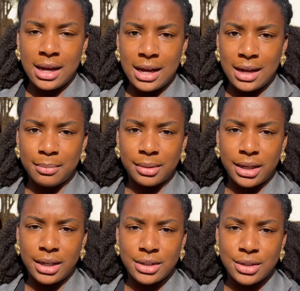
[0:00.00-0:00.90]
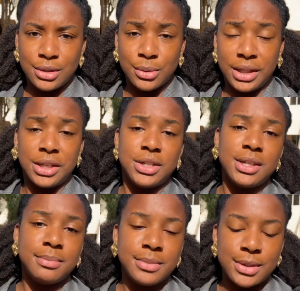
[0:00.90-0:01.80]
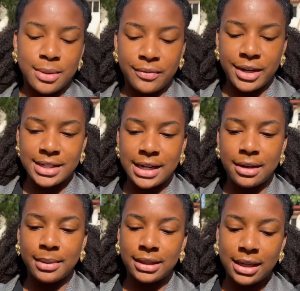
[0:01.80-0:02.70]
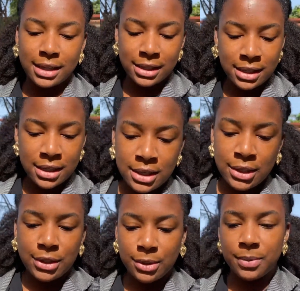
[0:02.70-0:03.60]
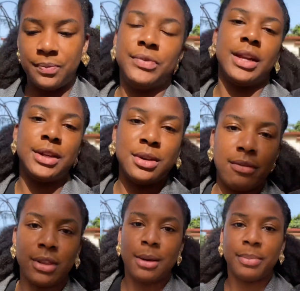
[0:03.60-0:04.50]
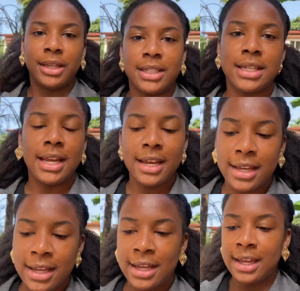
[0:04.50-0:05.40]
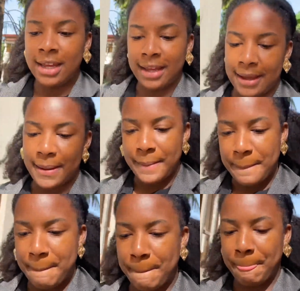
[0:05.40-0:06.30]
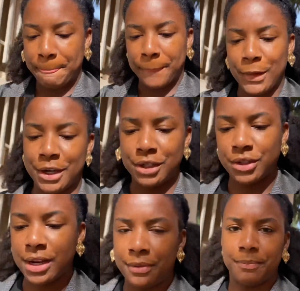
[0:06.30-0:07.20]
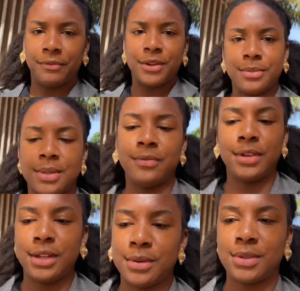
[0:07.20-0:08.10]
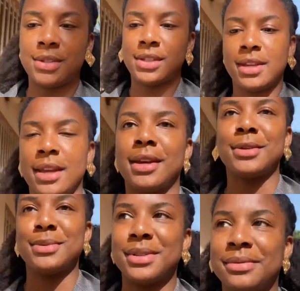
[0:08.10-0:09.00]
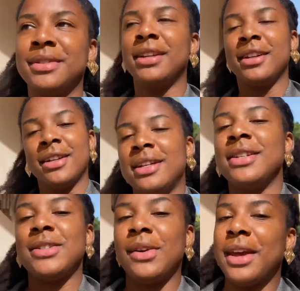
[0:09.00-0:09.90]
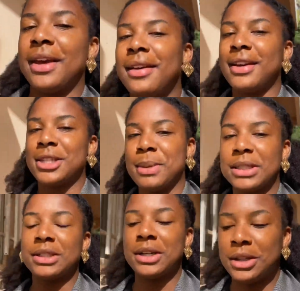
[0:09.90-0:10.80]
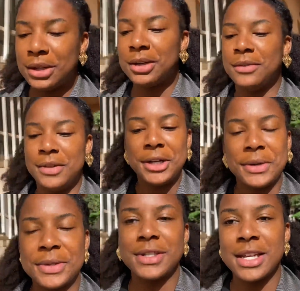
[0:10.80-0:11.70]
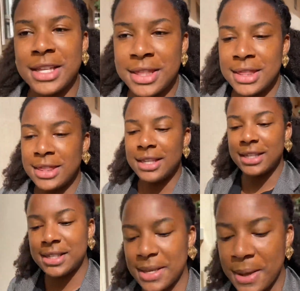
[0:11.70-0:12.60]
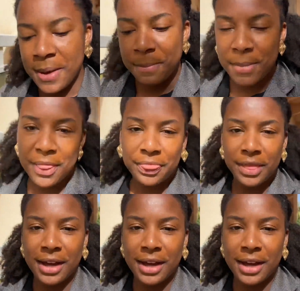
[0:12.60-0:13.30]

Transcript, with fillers: I'm planning to join the gym. So I'm very excited about that. So I do have a lot planned today. And I'm going to try to film some videos today as well. So yeah, expect a lot of videos this month.